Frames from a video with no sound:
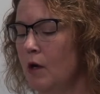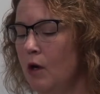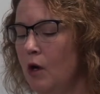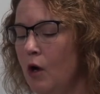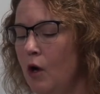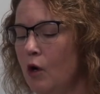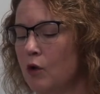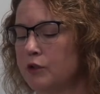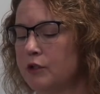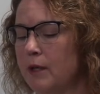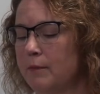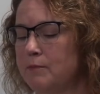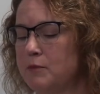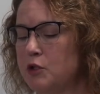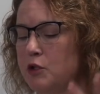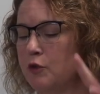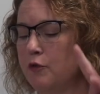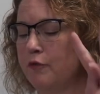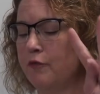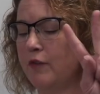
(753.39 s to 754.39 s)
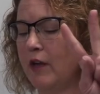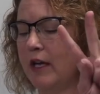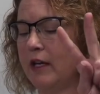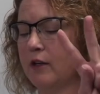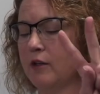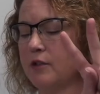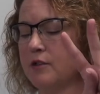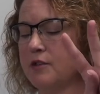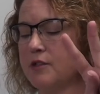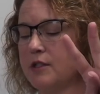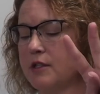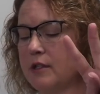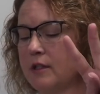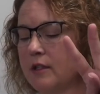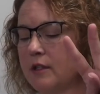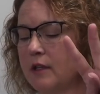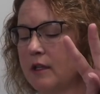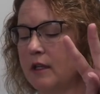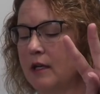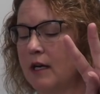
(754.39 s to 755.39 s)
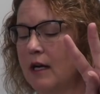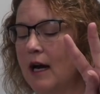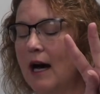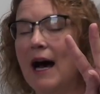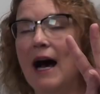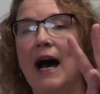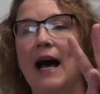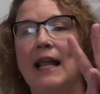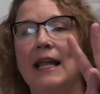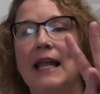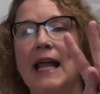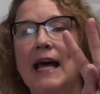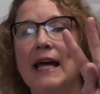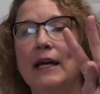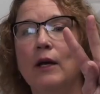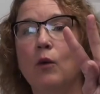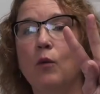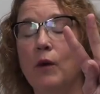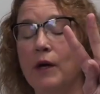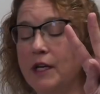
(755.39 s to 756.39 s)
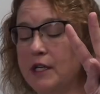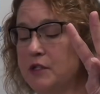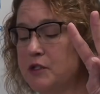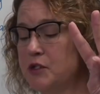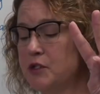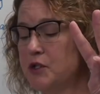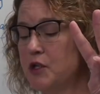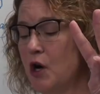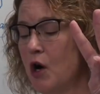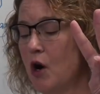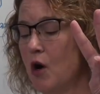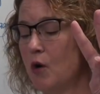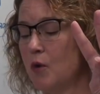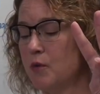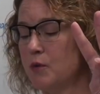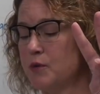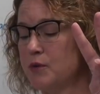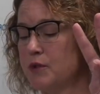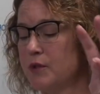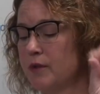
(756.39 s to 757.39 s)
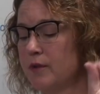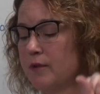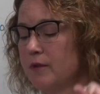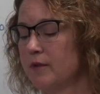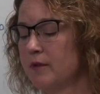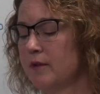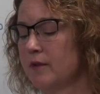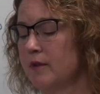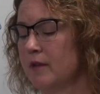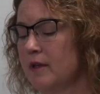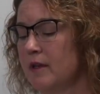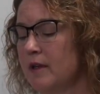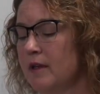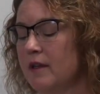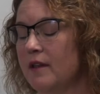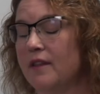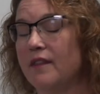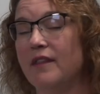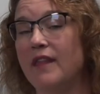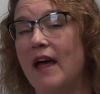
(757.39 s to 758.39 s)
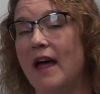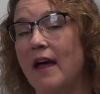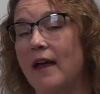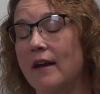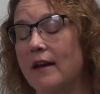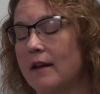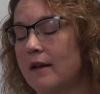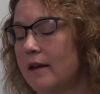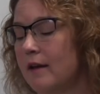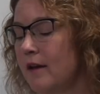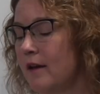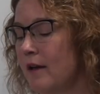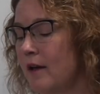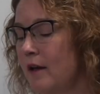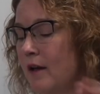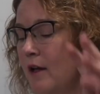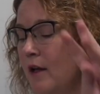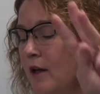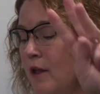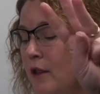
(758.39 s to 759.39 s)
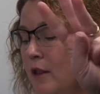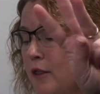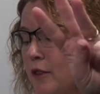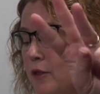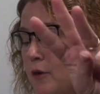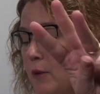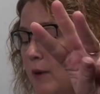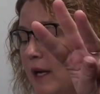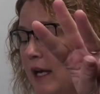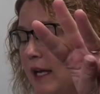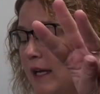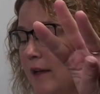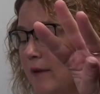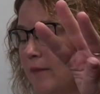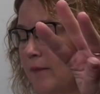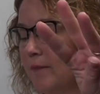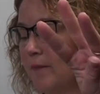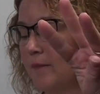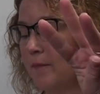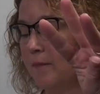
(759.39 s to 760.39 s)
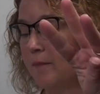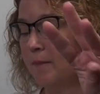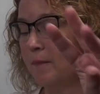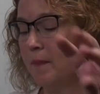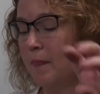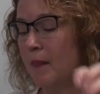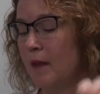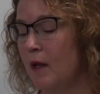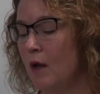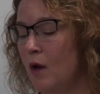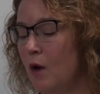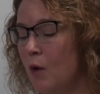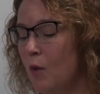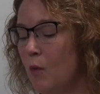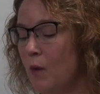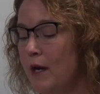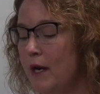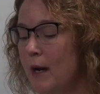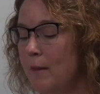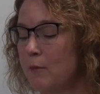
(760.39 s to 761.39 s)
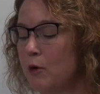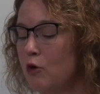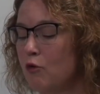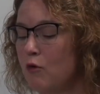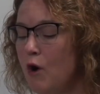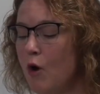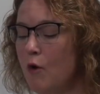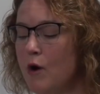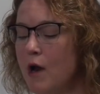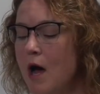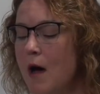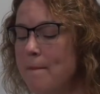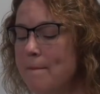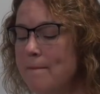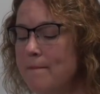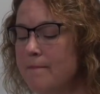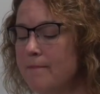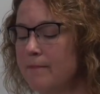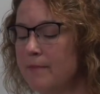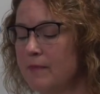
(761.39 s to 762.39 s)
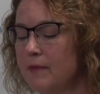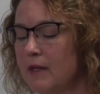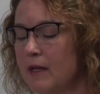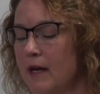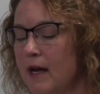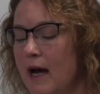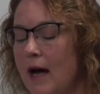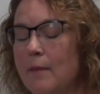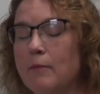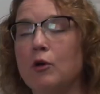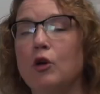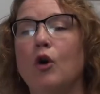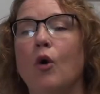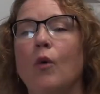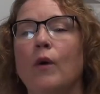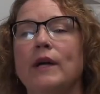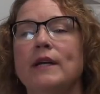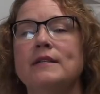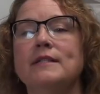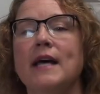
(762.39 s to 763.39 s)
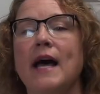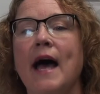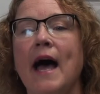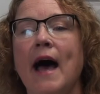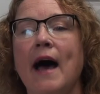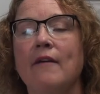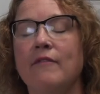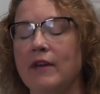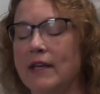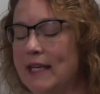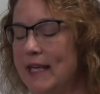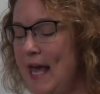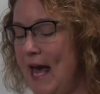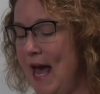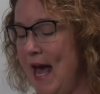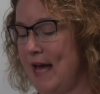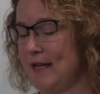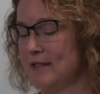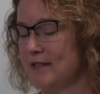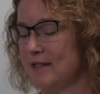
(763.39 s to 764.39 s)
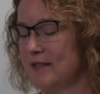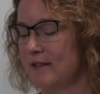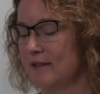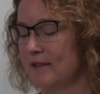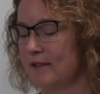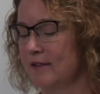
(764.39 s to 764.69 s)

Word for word: Hold up two fingers. I like when it snows. Then, three, when I'm grown up, I'm going to have a cat.